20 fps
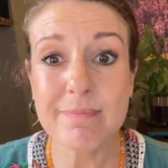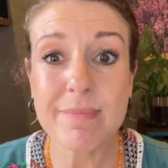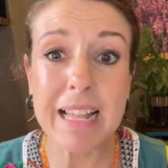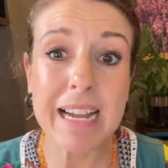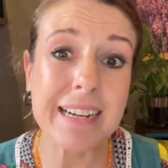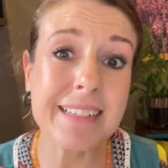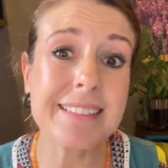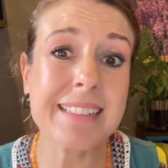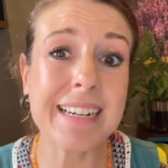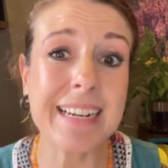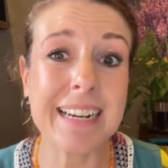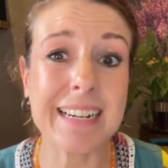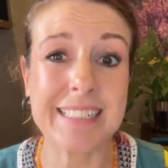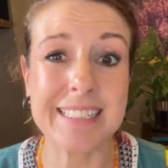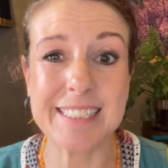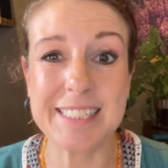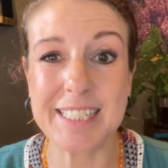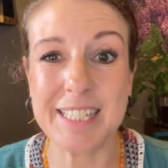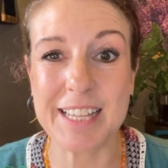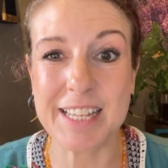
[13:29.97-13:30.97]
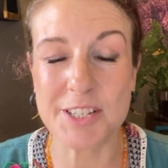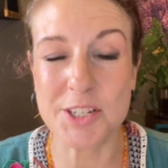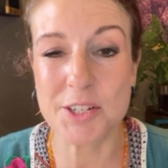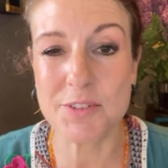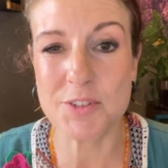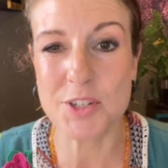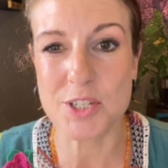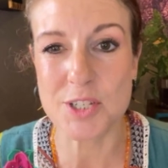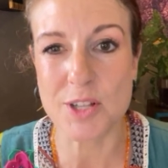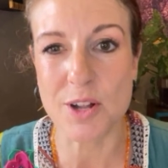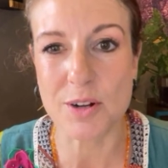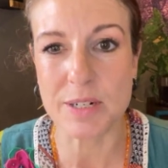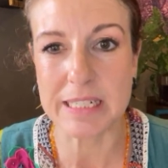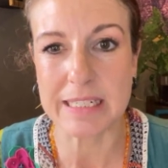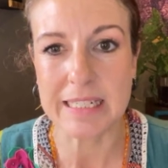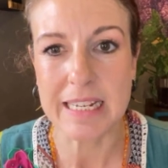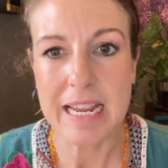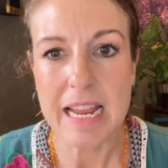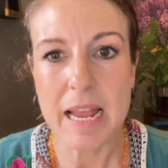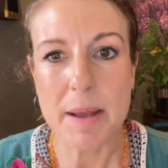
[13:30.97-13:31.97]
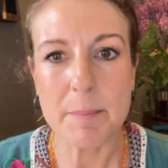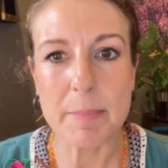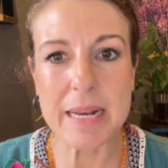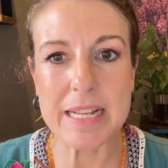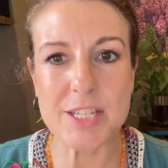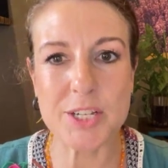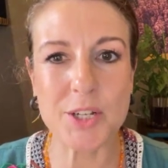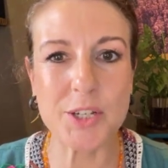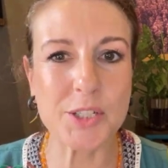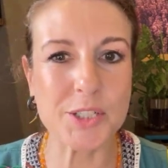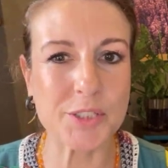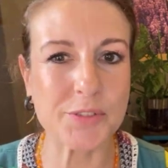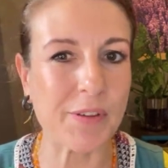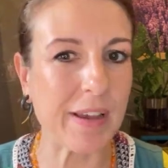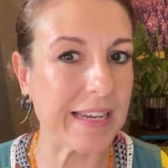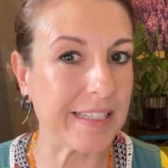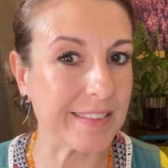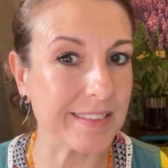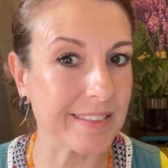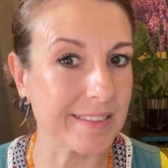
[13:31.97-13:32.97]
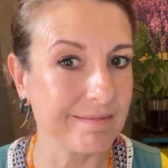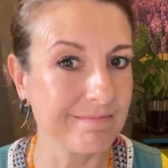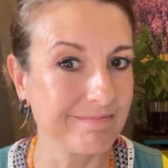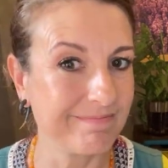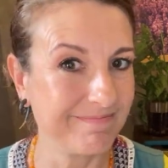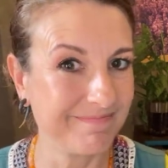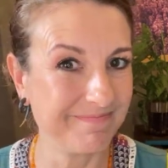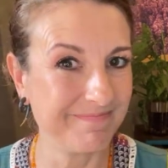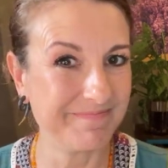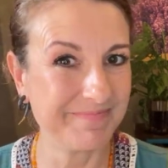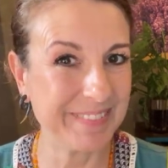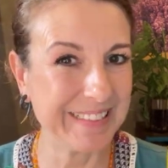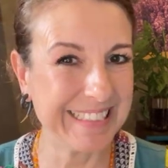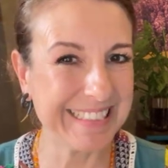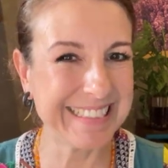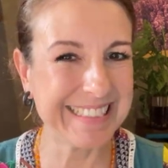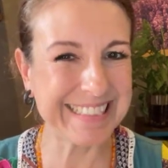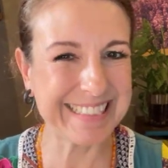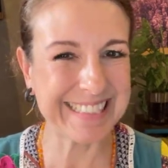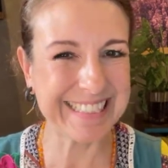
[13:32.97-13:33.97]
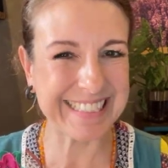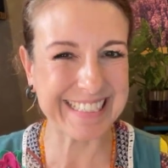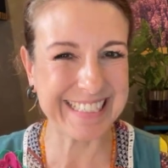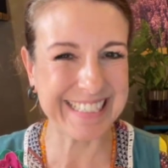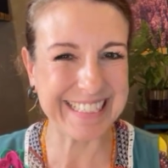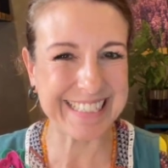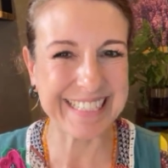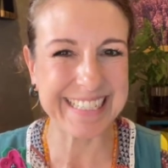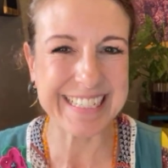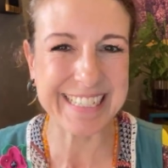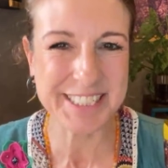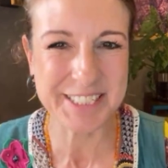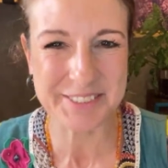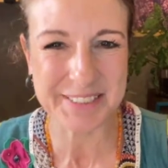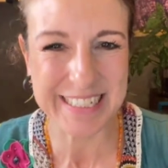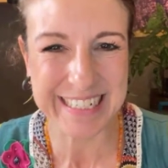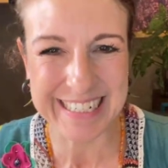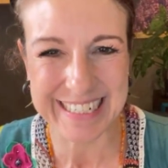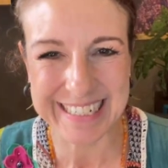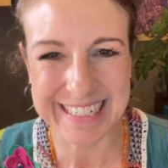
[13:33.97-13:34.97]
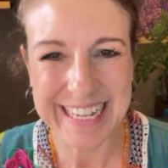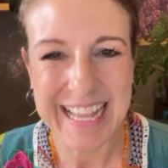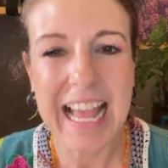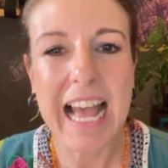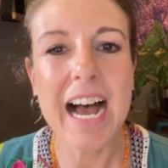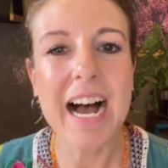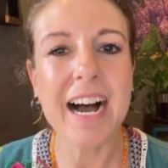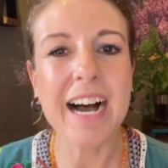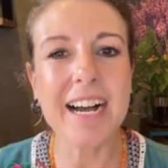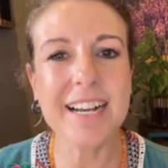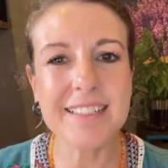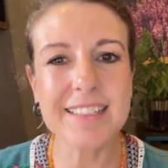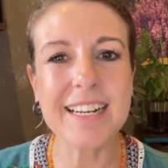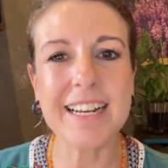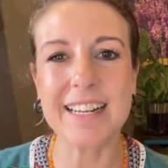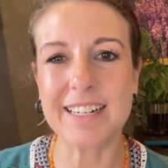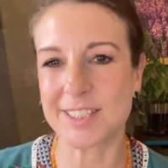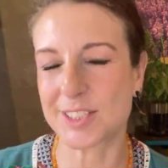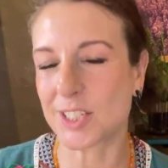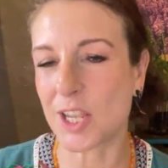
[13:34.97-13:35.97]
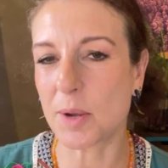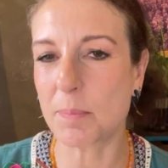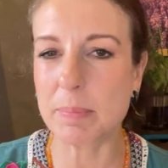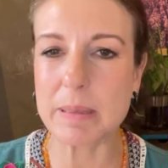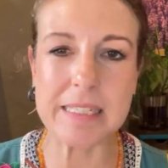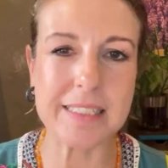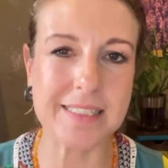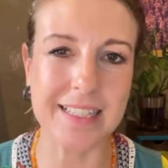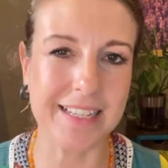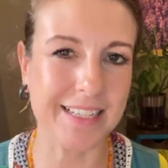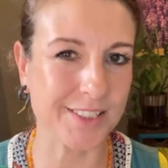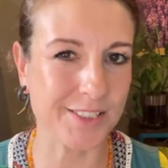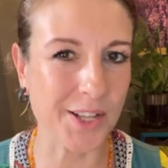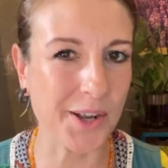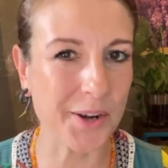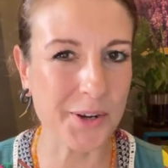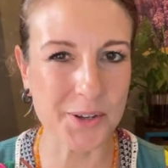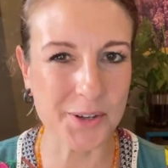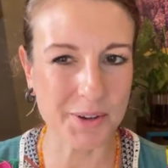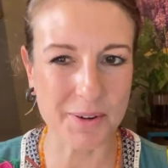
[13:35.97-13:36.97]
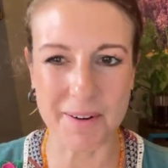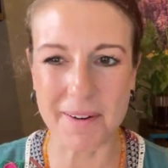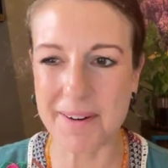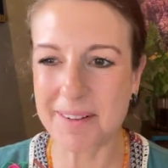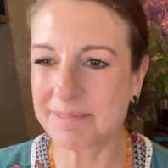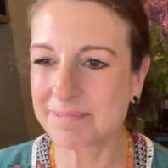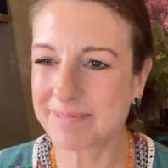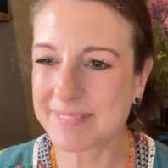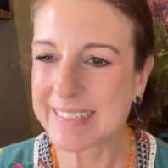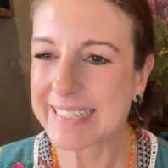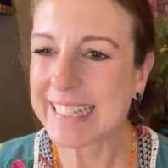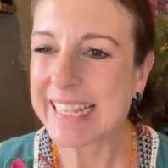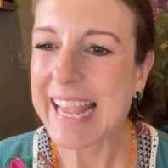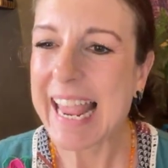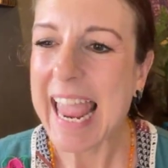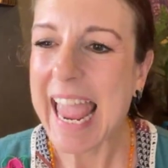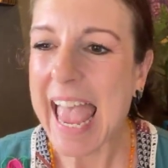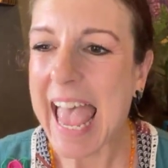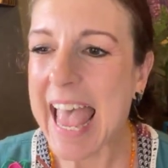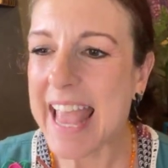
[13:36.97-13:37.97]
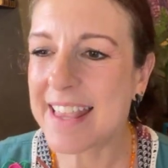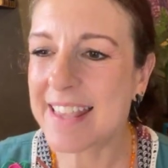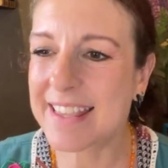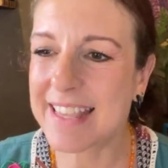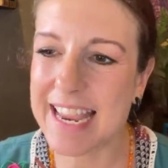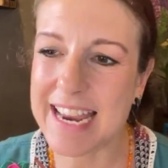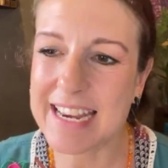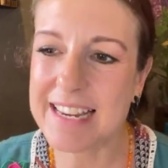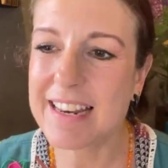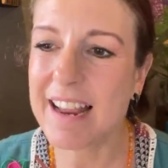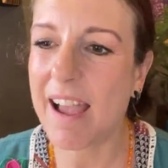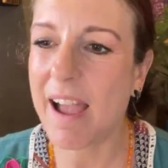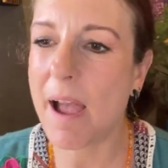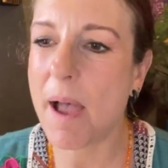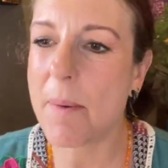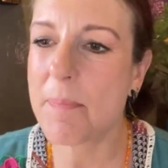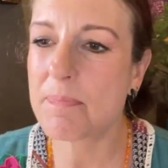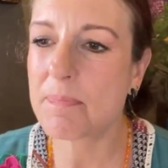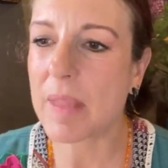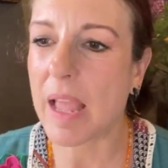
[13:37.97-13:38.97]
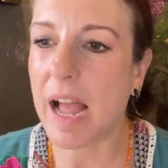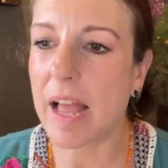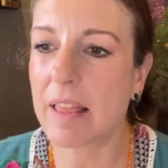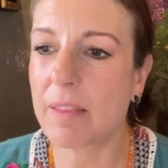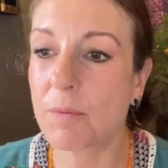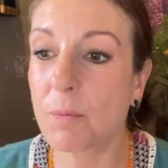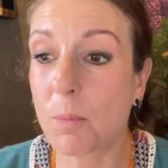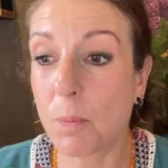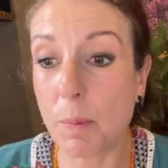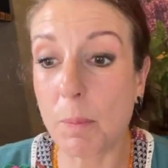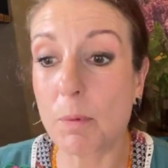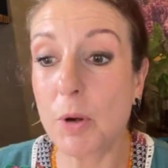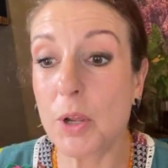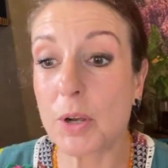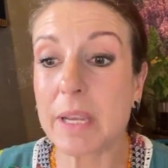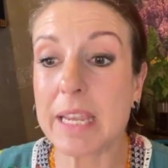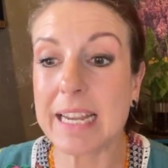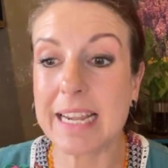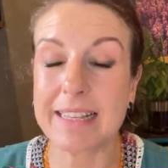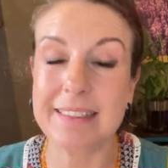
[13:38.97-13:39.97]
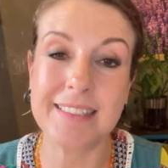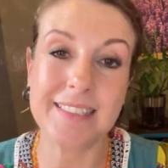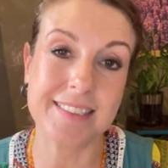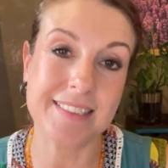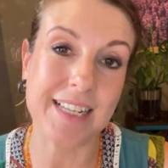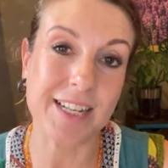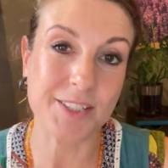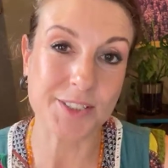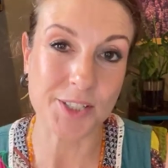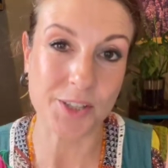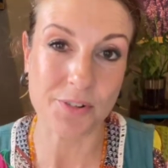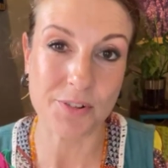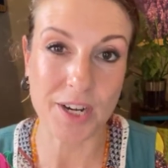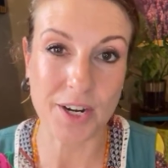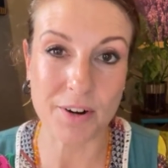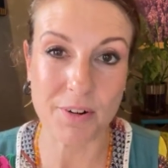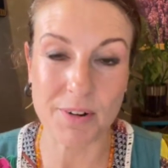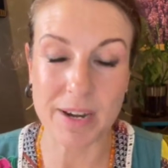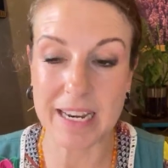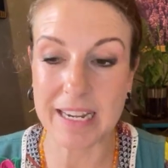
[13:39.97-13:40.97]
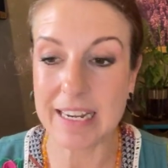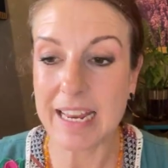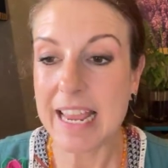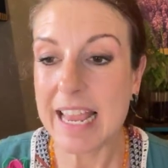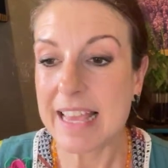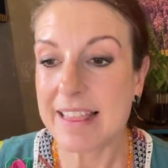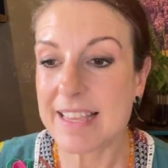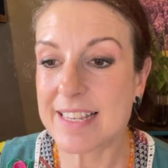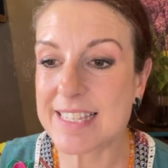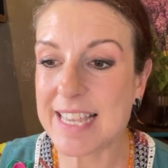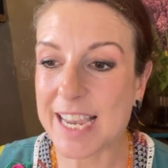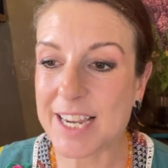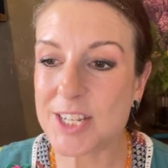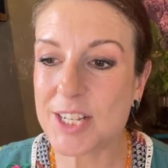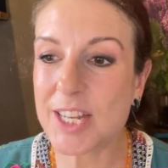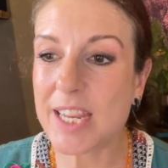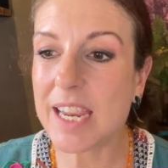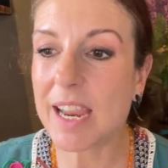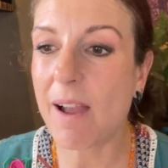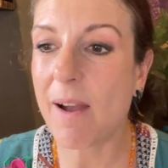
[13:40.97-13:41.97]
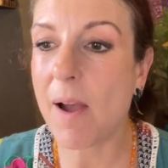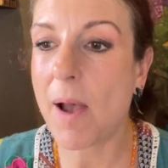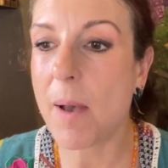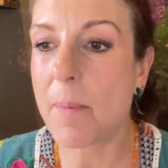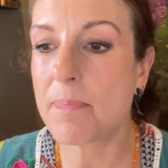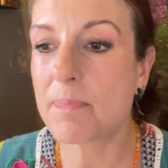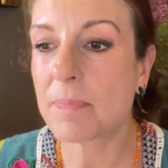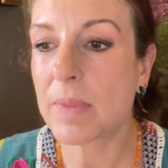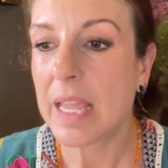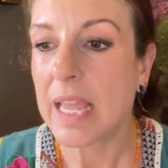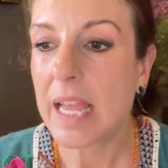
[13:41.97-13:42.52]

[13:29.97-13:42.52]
Andrea, I can see that you've just logged in, but it's a girl's face. Intriguing. Andrea Rousseau, please let us know who you are. And then looking at this Delta-3-carene, there's actually a